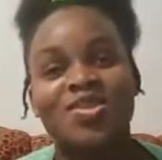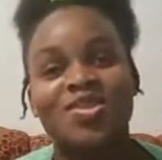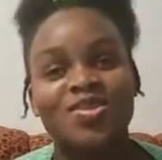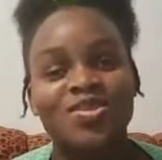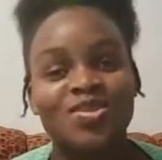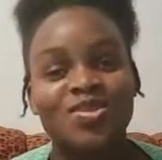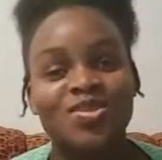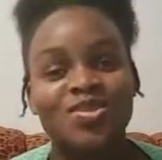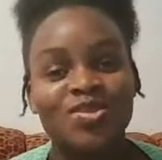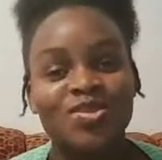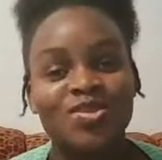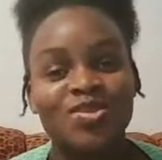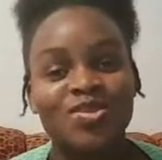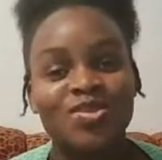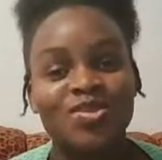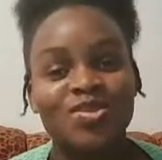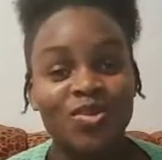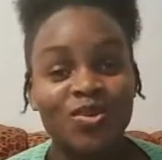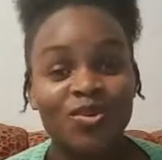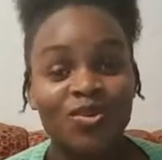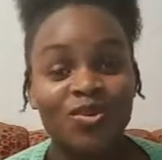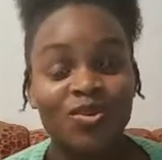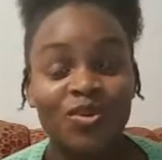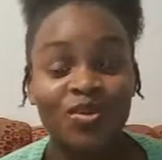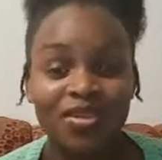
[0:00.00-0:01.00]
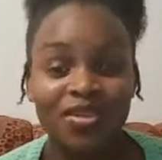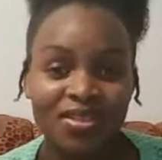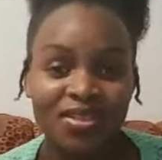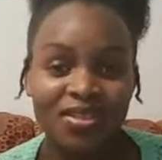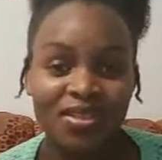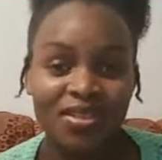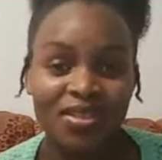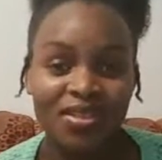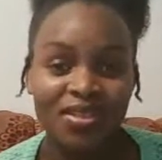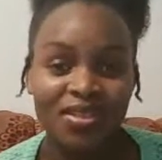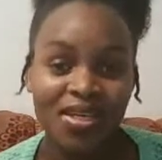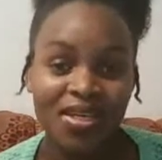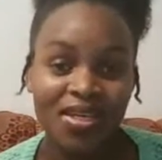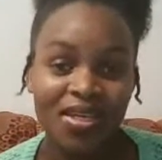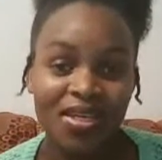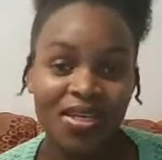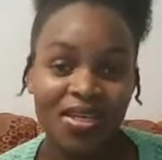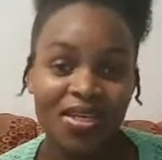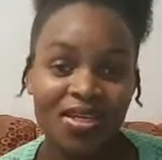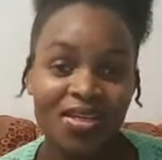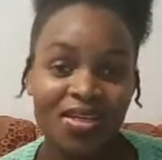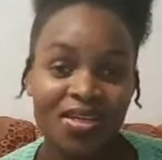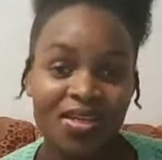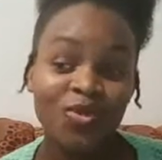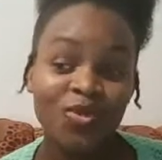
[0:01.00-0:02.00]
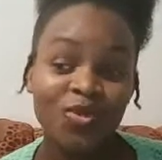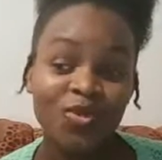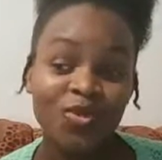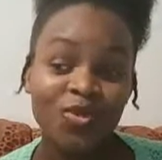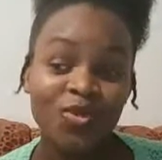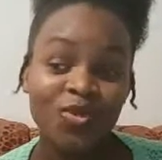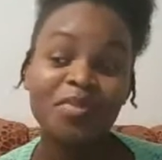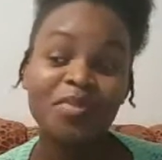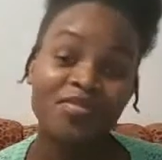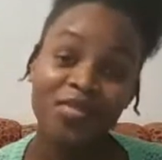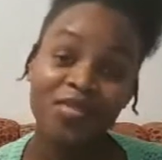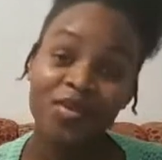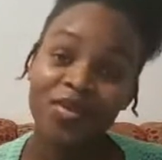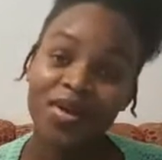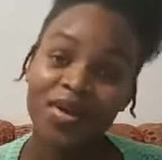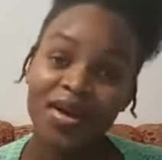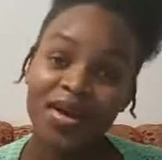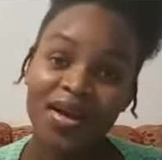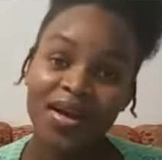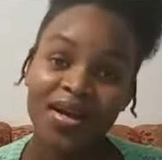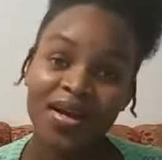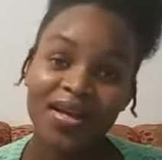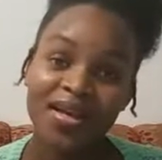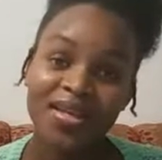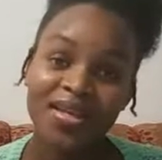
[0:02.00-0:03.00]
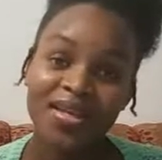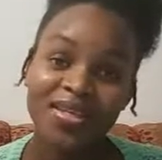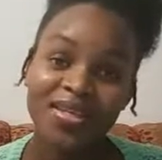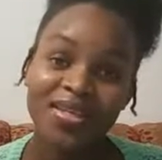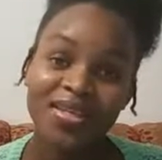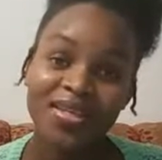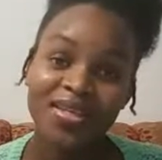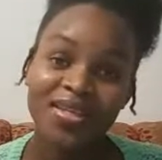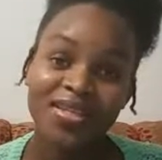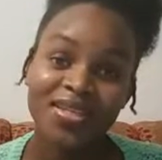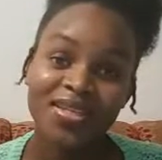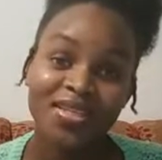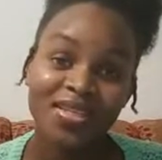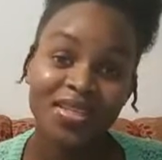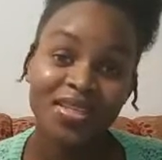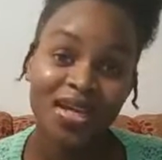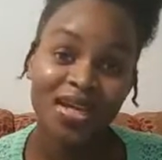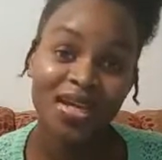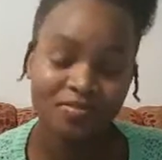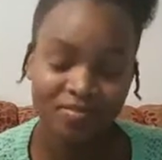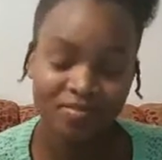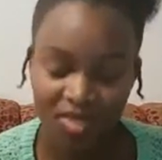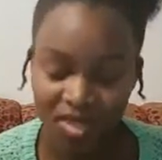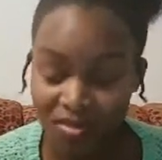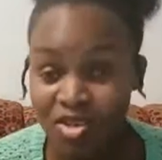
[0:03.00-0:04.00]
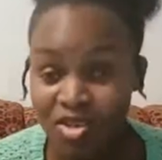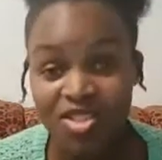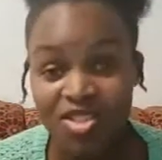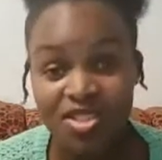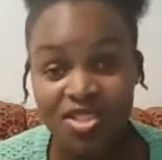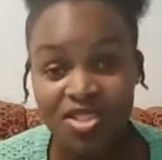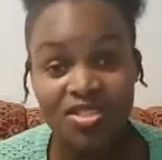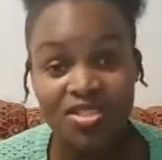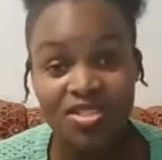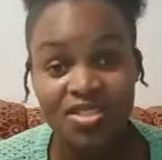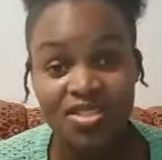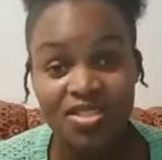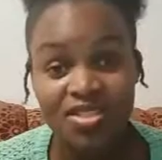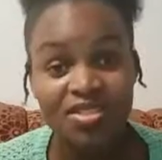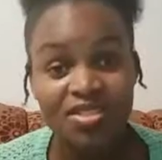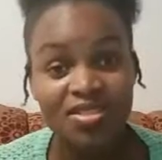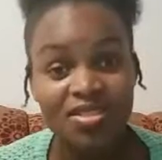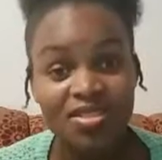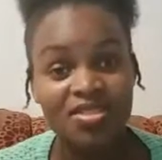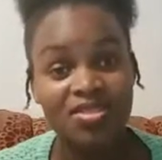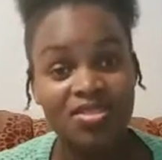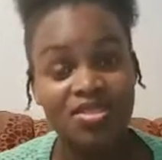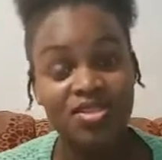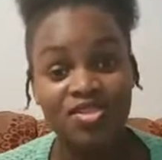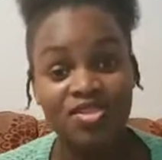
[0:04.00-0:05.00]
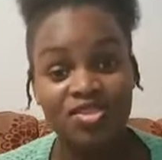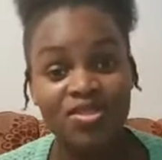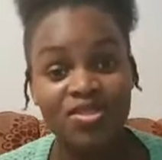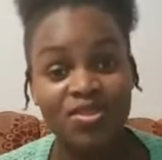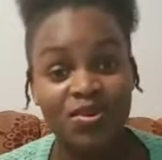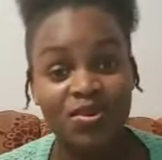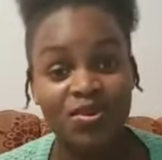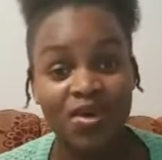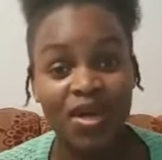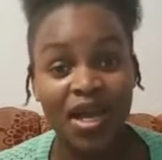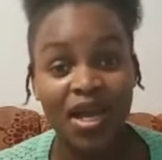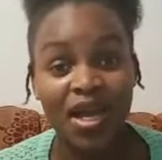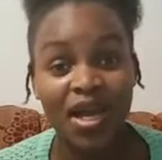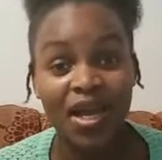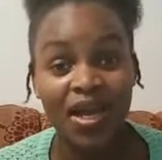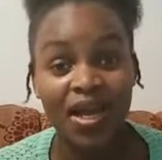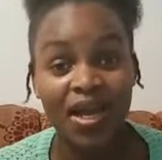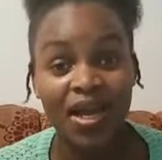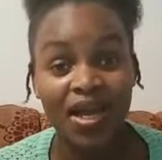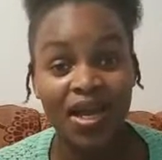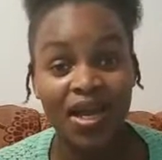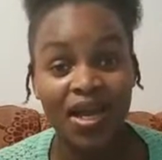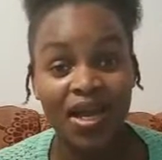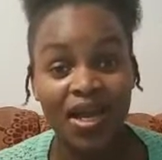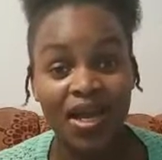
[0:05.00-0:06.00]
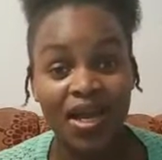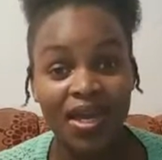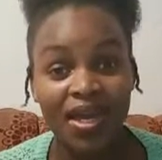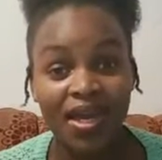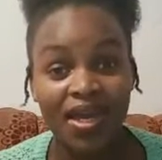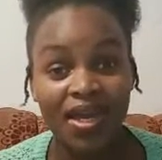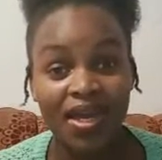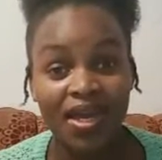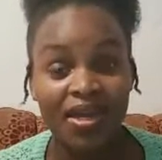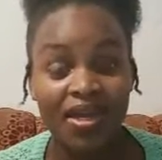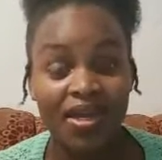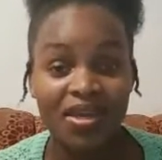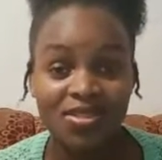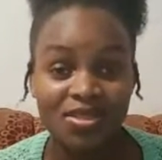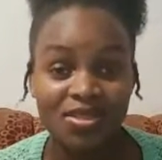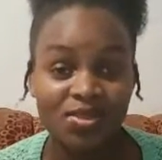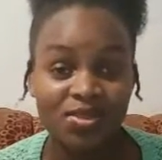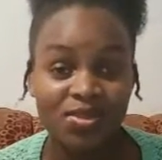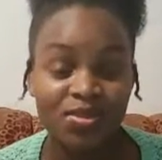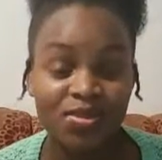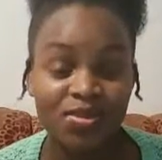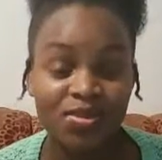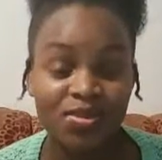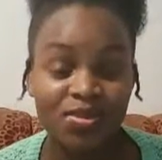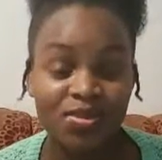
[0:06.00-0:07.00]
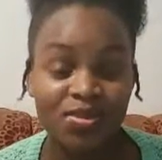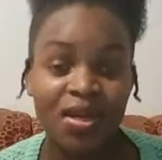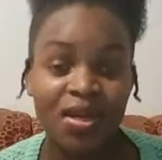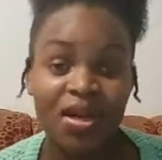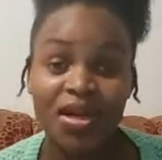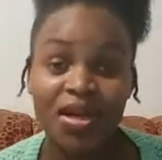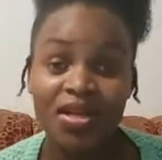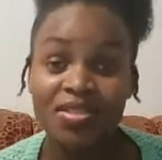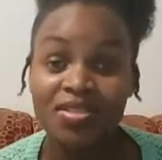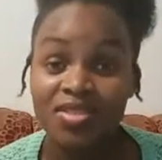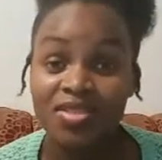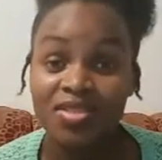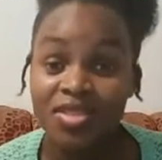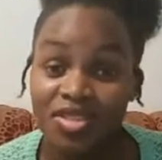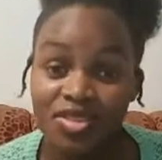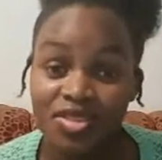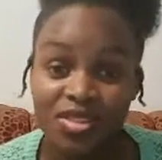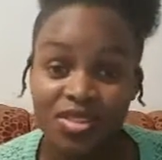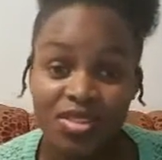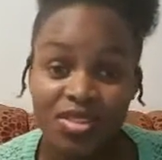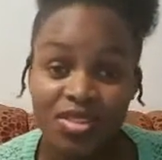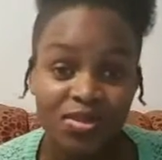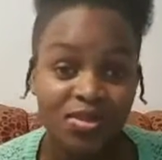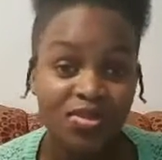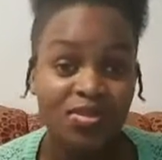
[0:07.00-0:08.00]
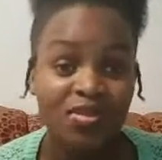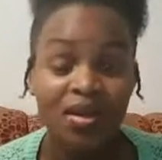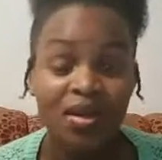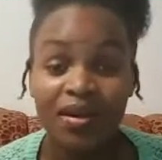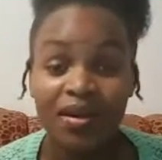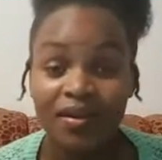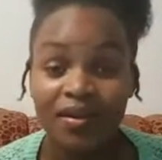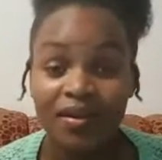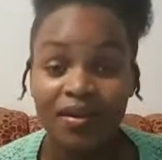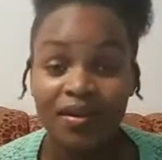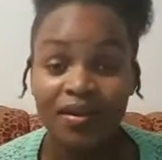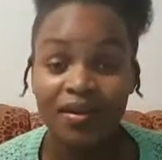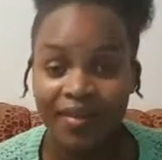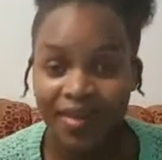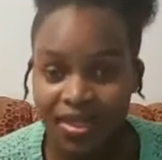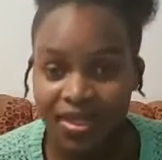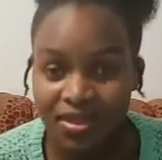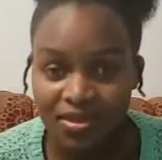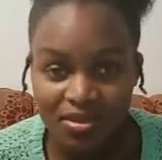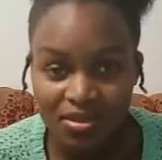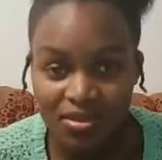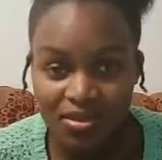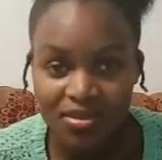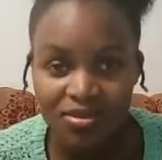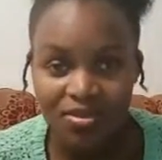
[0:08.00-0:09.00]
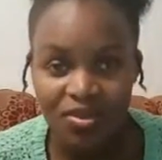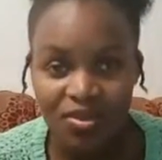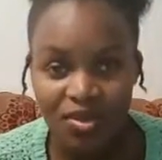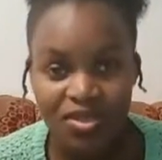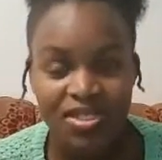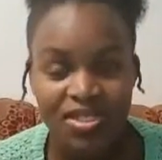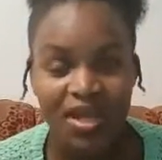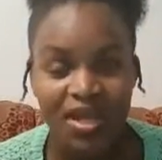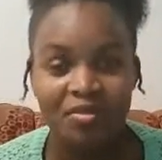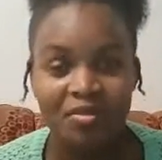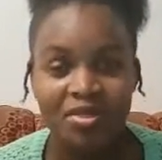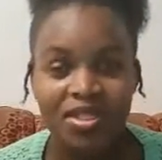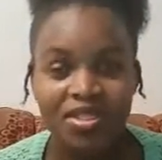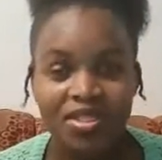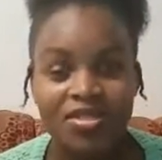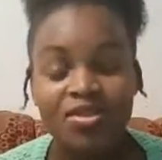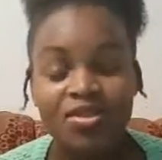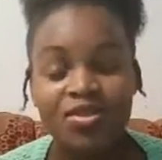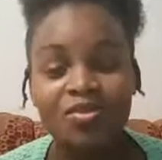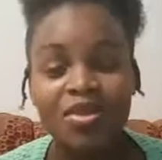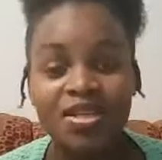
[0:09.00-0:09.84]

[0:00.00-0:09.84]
So they wrote me up for an emergency surgery. So I had to do a surgery to correct what was happening.